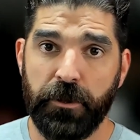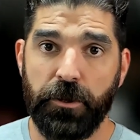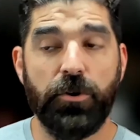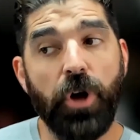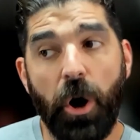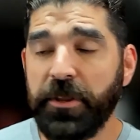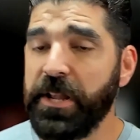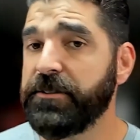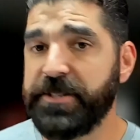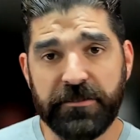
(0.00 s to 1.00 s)
You can go in
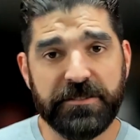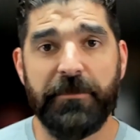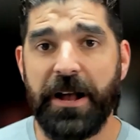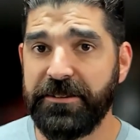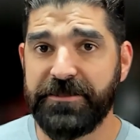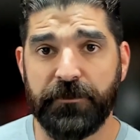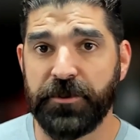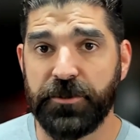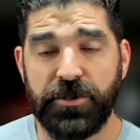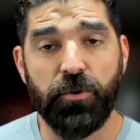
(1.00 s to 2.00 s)
there and tell somebody
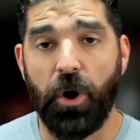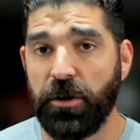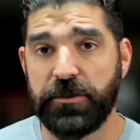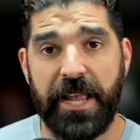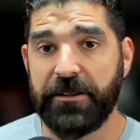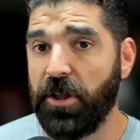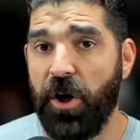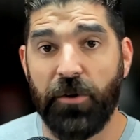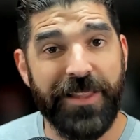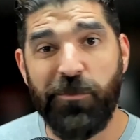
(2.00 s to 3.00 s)
something to do all day
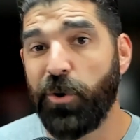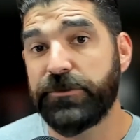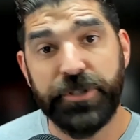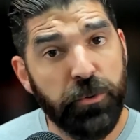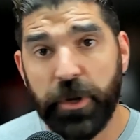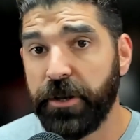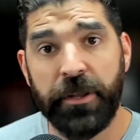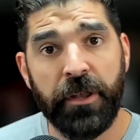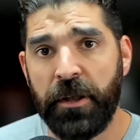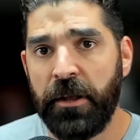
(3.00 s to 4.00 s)
long. They won't do it
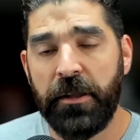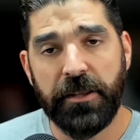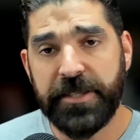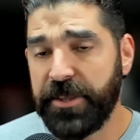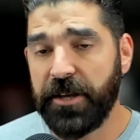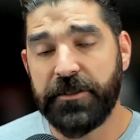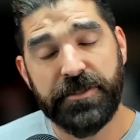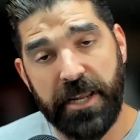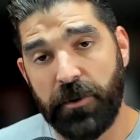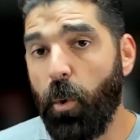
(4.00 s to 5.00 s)
until they
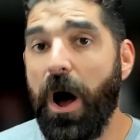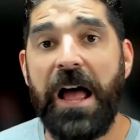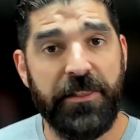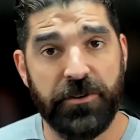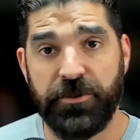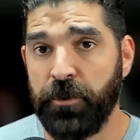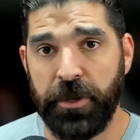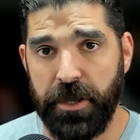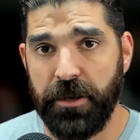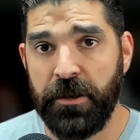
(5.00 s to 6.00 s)
understand why they're
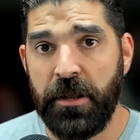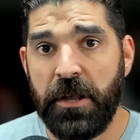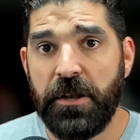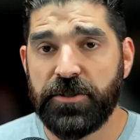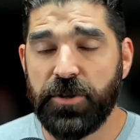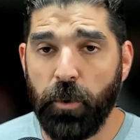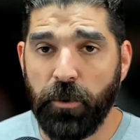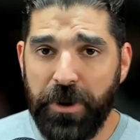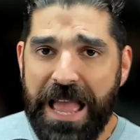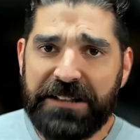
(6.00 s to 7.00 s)
doing it. So
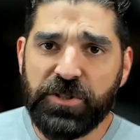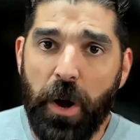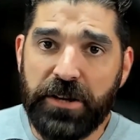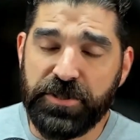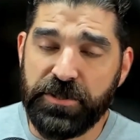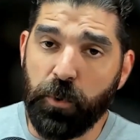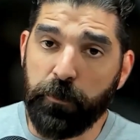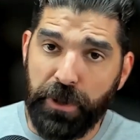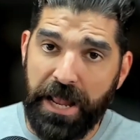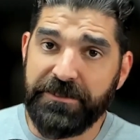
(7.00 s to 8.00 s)
when we ask questions, we're
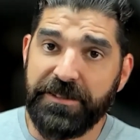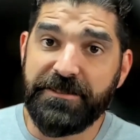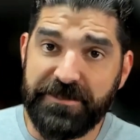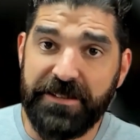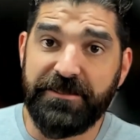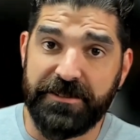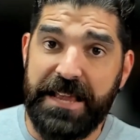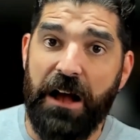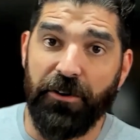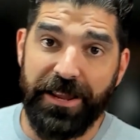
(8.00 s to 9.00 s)
planting seeds of
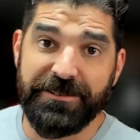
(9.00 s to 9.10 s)
doubt